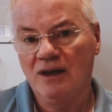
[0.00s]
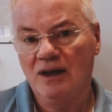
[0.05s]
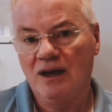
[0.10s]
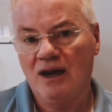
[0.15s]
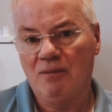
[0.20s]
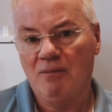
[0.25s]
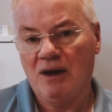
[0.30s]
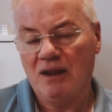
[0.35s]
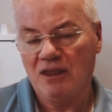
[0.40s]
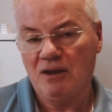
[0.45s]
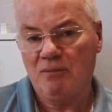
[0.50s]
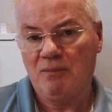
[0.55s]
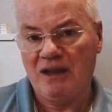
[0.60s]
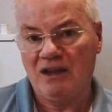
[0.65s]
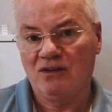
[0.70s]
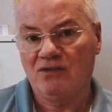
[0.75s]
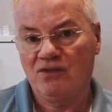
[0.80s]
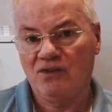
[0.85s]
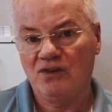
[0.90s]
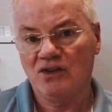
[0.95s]
and the
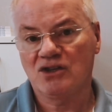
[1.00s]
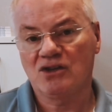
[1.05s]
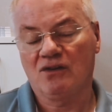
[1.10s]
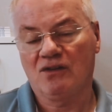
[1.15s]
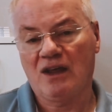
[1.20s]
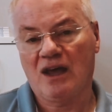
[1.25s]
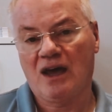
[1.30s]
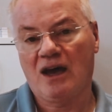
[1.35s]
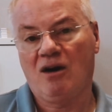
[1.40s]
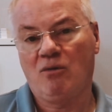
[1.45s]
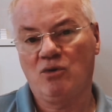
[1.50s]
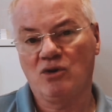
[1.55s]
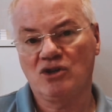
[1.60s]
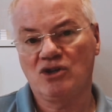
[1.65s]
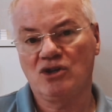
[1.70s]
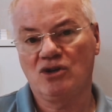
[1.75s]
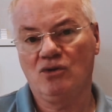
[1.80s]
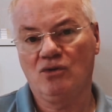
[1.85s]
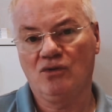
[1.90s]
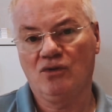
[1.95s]
benefits of that, I want
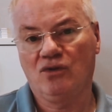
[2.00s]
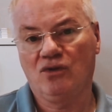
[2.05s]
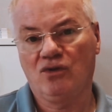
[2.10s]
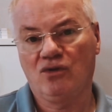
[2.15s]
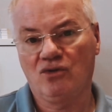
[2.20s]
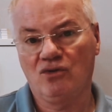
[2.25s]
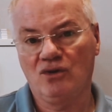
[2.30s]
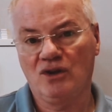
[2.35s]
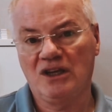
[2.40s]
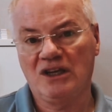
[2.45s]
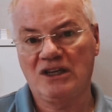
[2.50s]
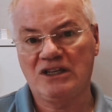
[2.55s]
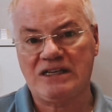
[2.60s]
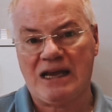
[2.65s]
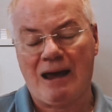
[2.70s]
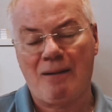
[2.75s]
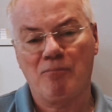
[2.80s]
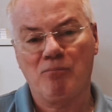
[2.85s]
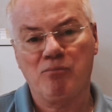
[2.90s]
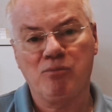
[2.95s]
to go through an
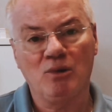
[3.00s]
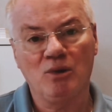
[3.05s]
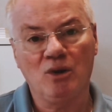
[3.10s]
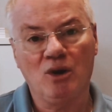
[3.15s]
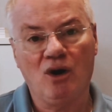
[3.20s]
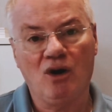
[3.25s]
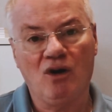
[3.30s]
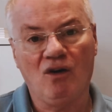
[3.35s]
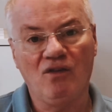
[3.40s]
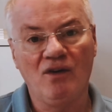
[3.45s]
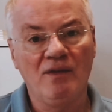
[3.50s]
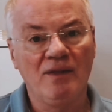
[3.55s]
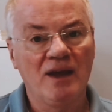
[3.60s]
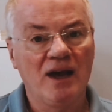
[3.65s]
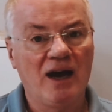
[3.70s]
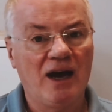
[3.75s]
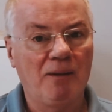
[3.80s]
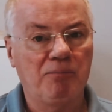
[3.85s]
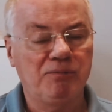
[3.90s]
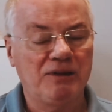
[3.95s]
example of
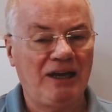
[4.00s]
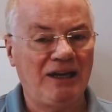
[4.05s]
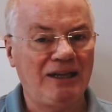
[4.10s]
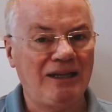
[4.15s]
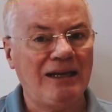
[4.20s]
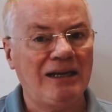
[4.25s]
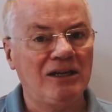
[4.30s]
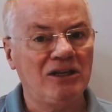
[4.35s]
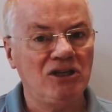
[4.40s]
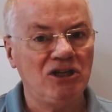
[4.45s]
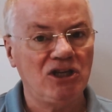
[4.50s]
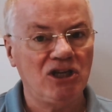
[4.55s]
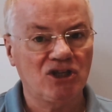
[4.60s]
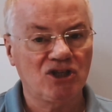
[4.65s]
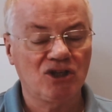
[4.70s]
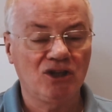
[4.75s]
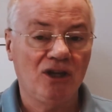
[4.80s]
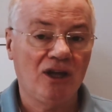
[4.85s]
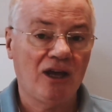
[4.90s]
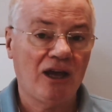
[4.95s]
a planning
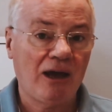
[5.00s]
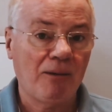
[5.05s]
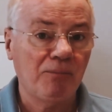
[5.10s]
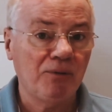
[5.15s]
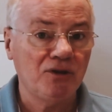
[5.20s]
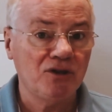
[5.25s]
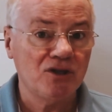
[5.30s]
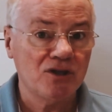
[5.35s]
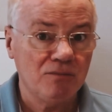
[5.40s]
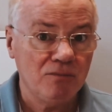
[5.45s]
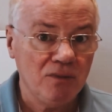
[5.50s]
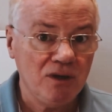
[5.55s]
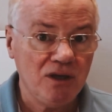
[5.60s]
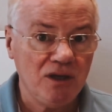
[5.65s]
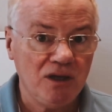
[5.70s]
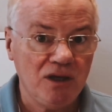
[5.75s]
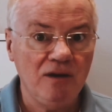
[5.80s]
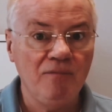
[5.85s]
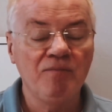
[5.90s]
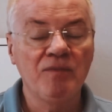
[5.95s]
condition that happened to
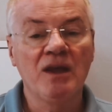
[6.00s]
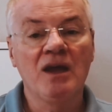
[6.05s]
me